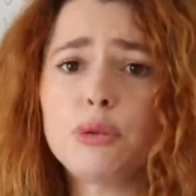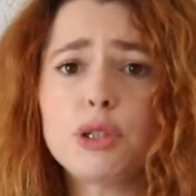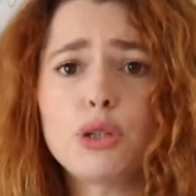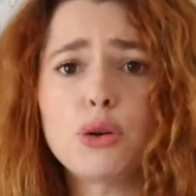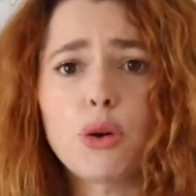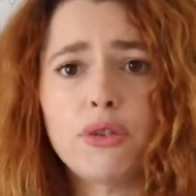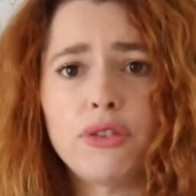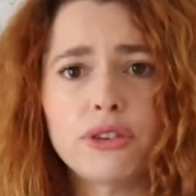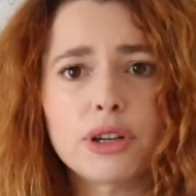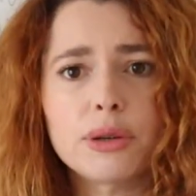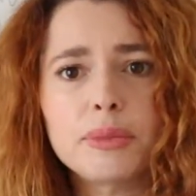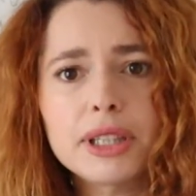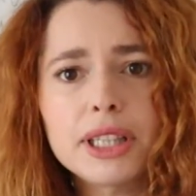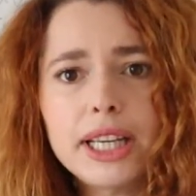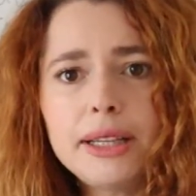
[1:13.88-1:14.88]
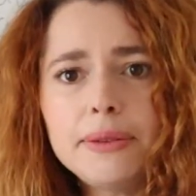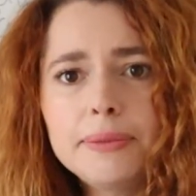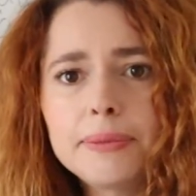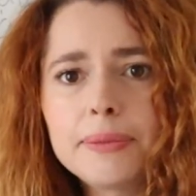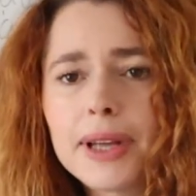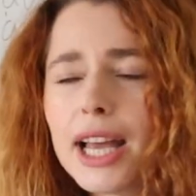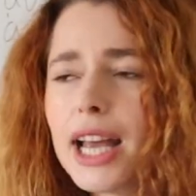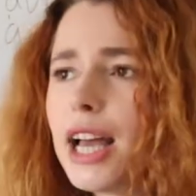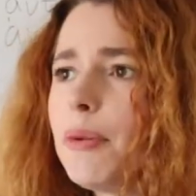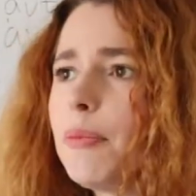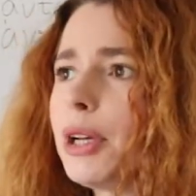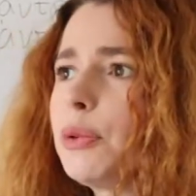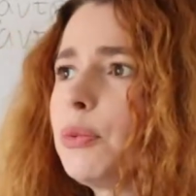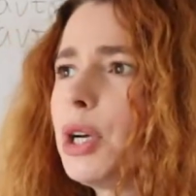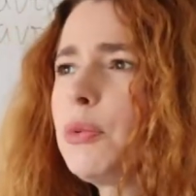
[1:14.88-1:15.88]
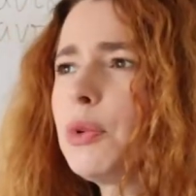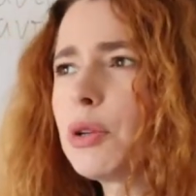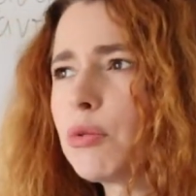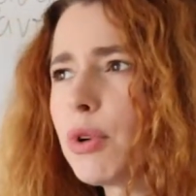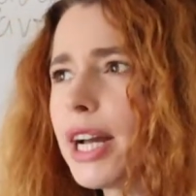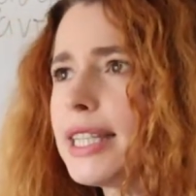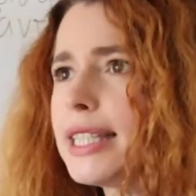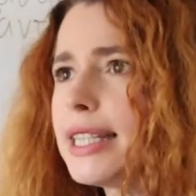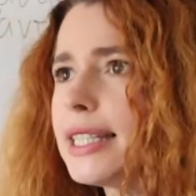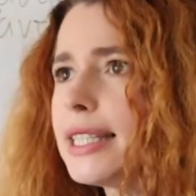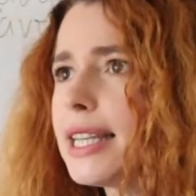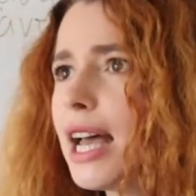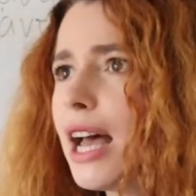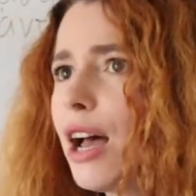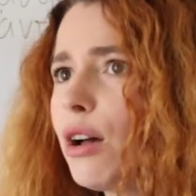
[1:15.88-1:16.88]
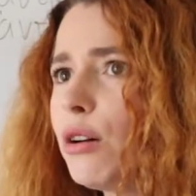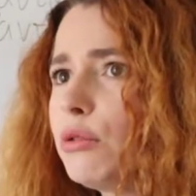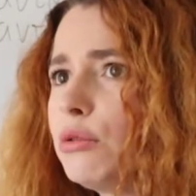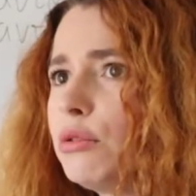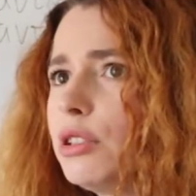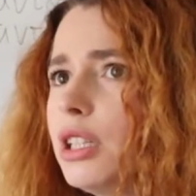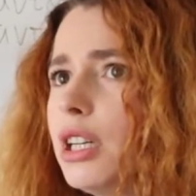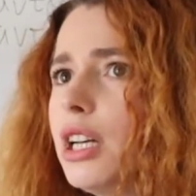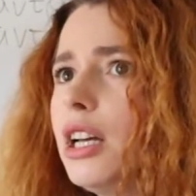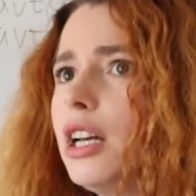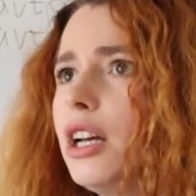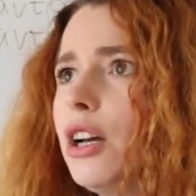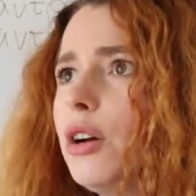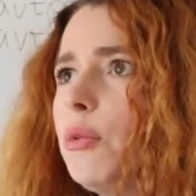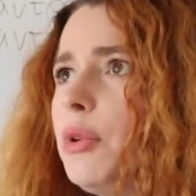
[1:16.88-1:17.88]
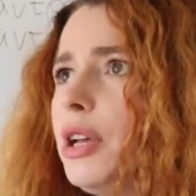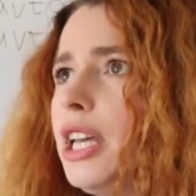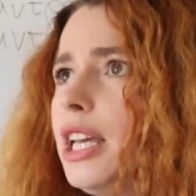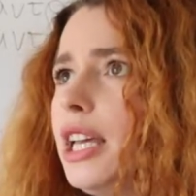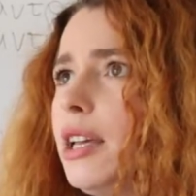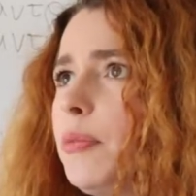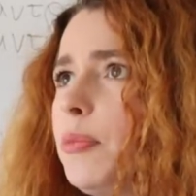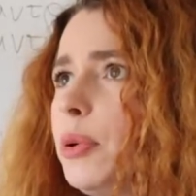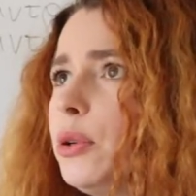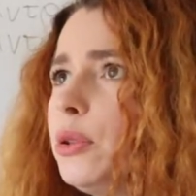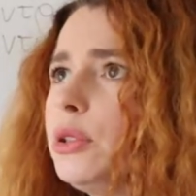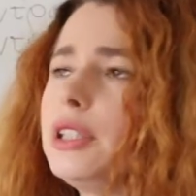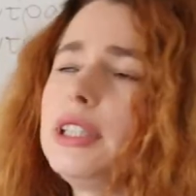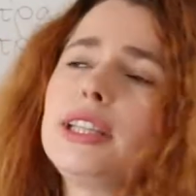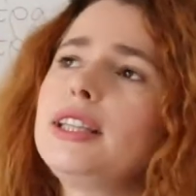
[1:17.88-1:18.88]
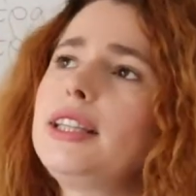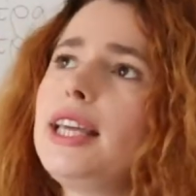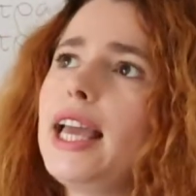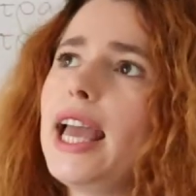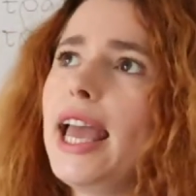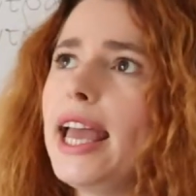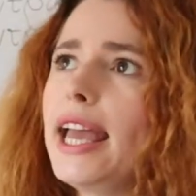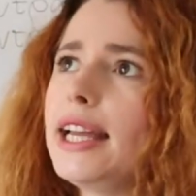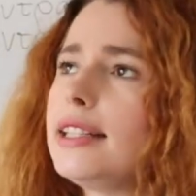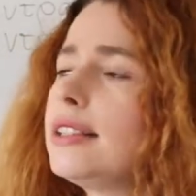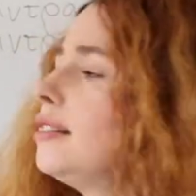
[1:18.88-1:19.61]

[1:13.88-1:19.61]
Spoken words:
we talk verbally, but when we're writing down, we put the N